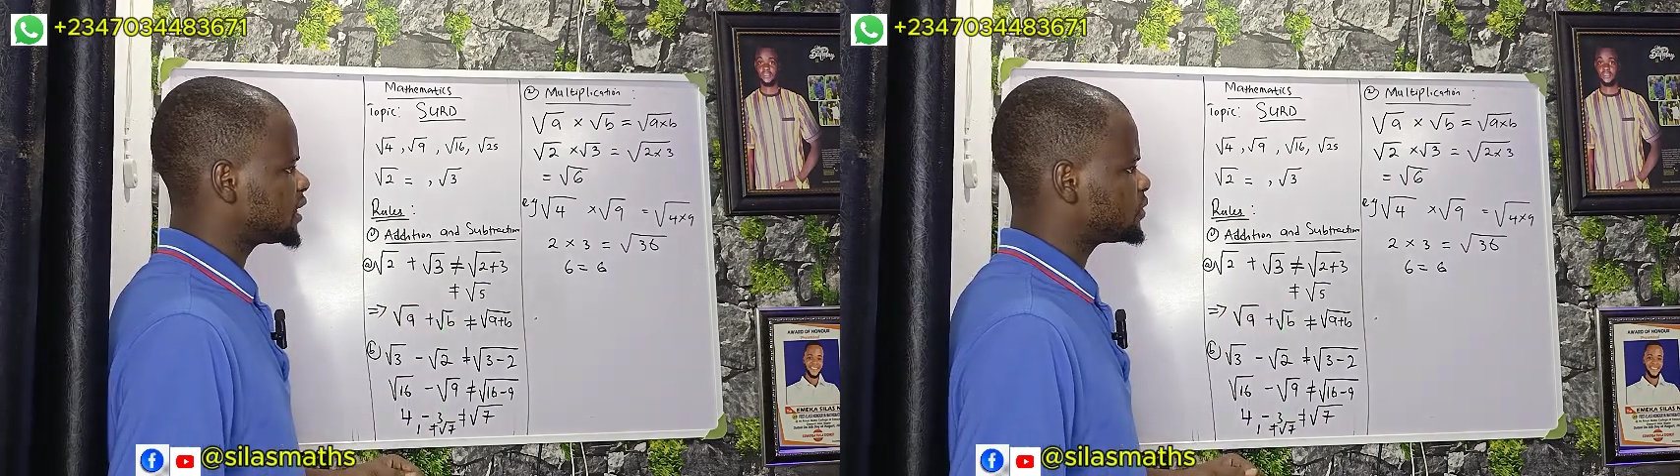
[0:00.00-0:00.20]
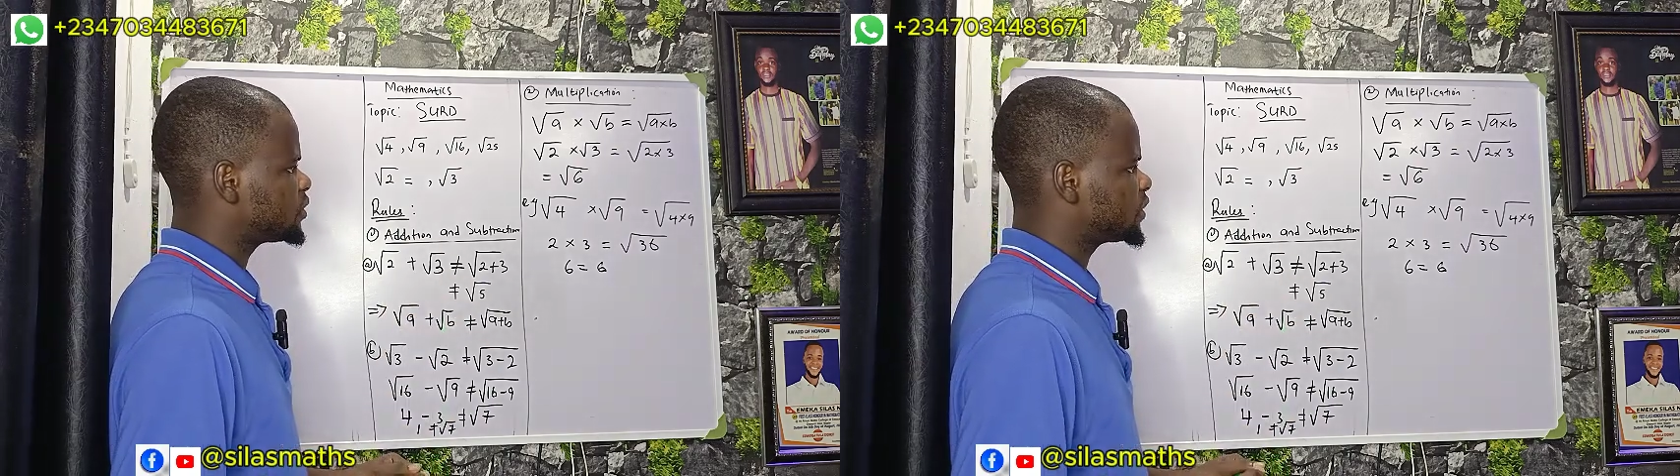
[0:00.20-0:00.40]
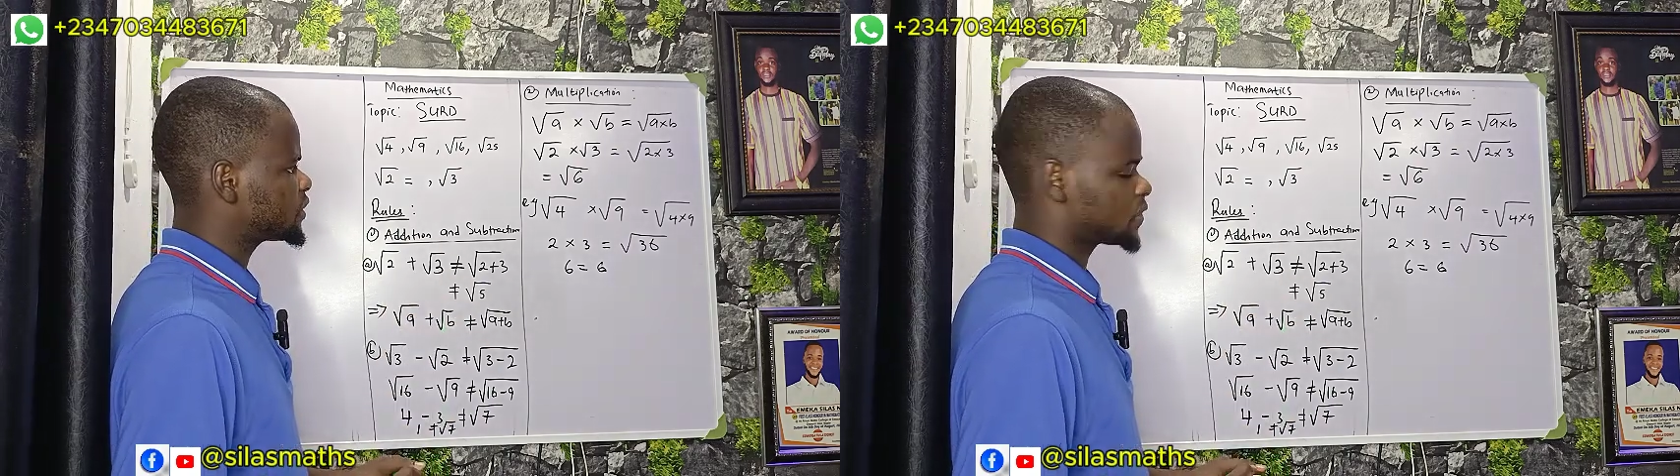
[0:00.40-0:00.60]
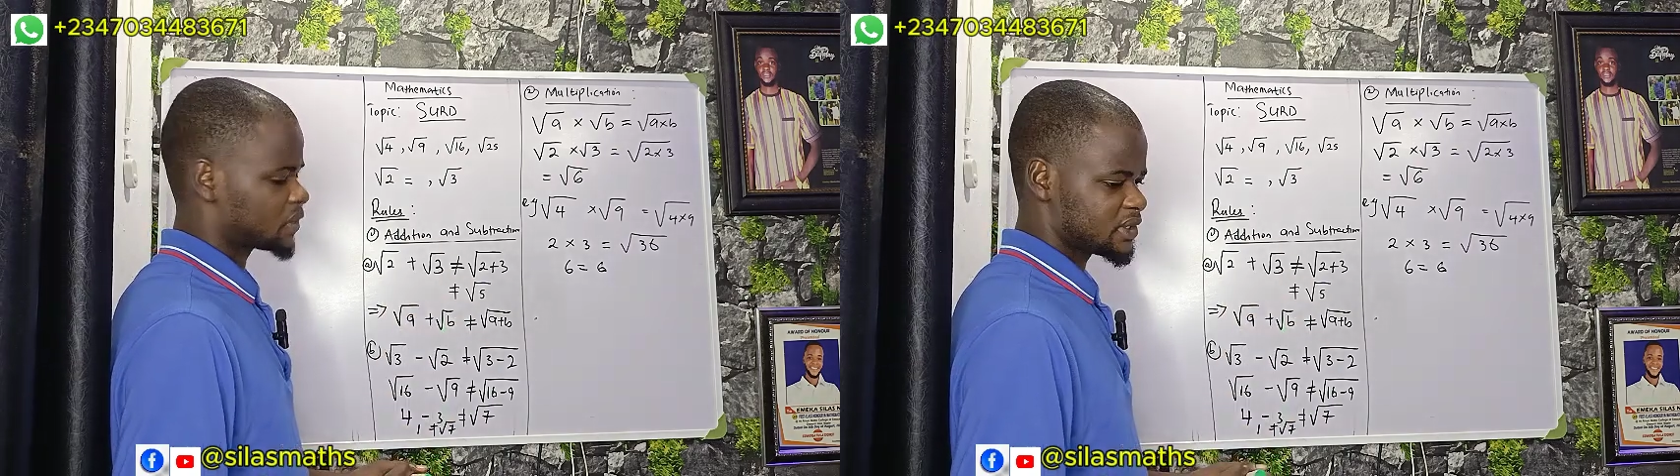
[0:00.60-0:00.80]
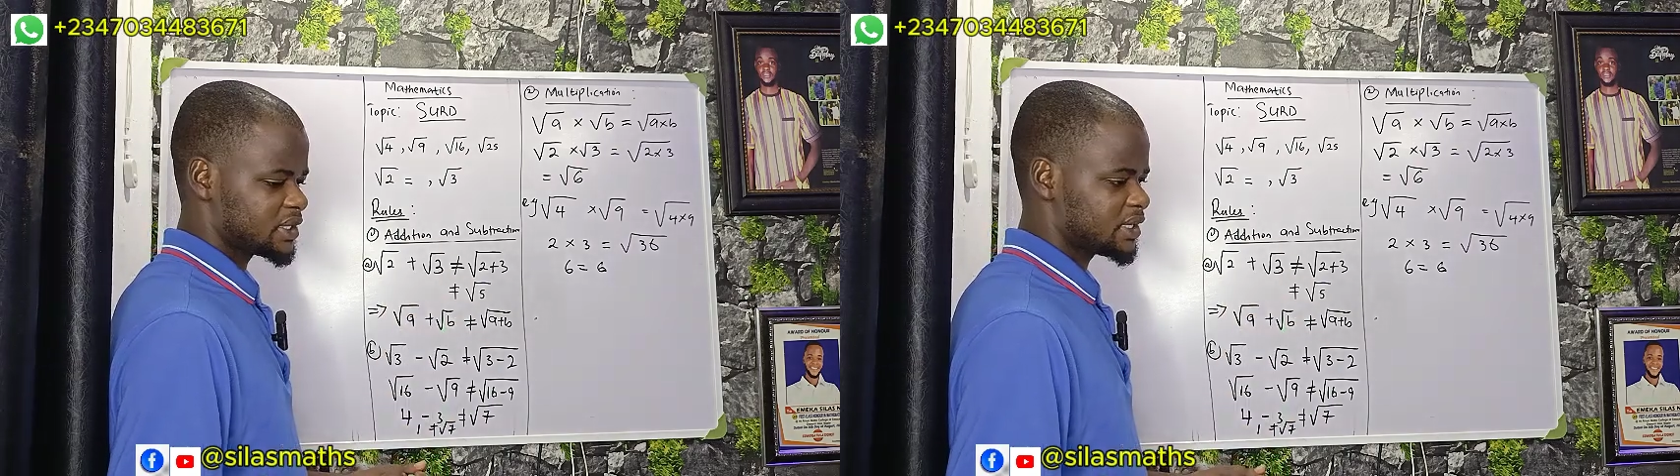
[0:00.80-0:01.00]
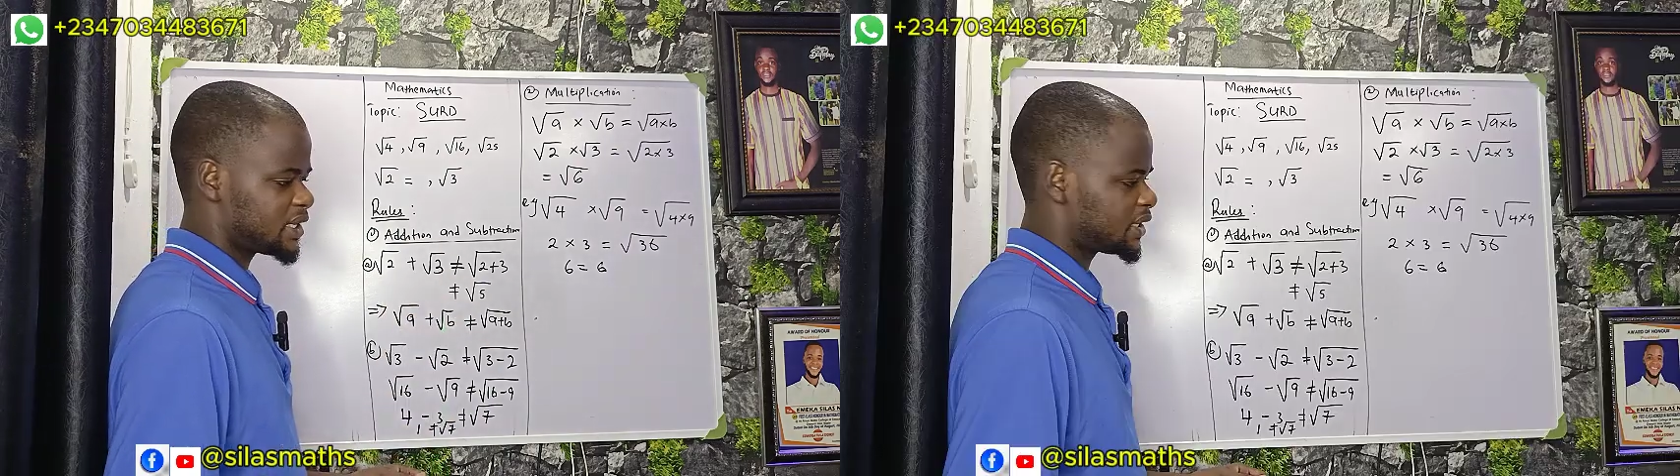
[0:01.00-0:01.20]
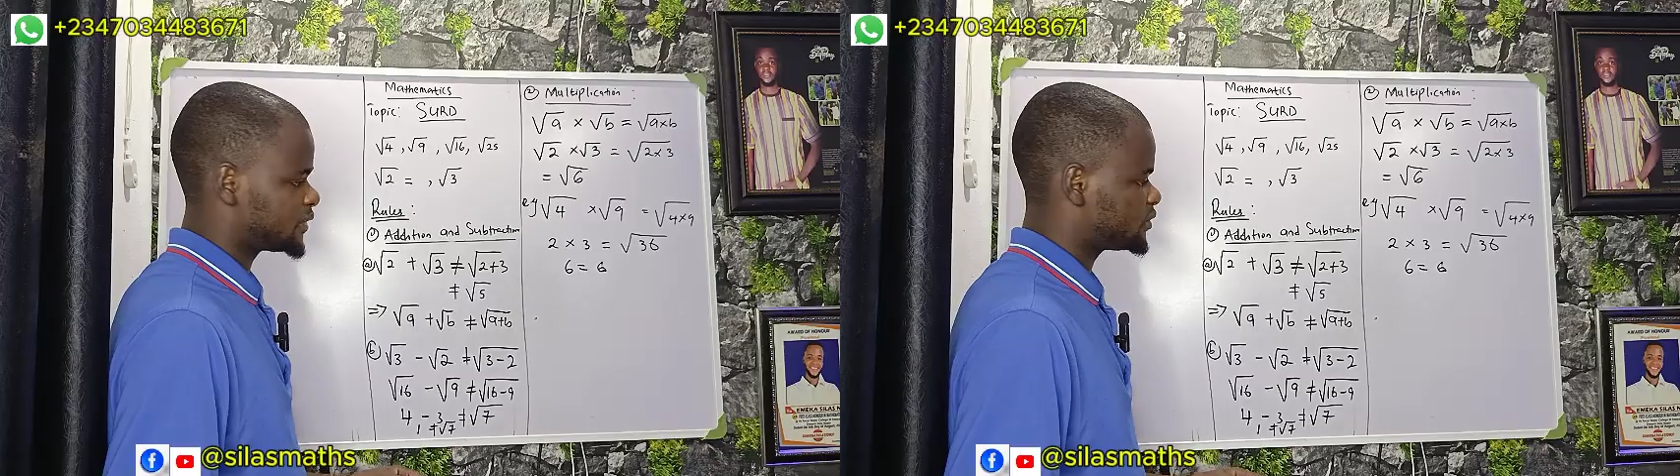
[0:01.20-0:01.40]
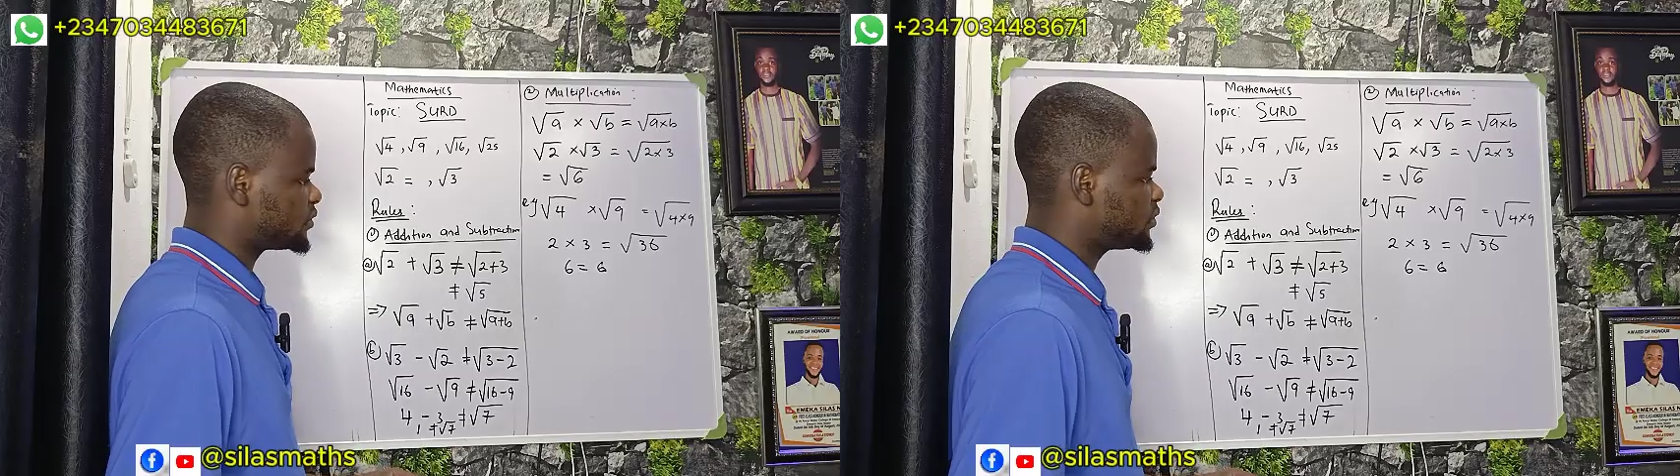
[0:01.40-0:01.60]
are we going to consider?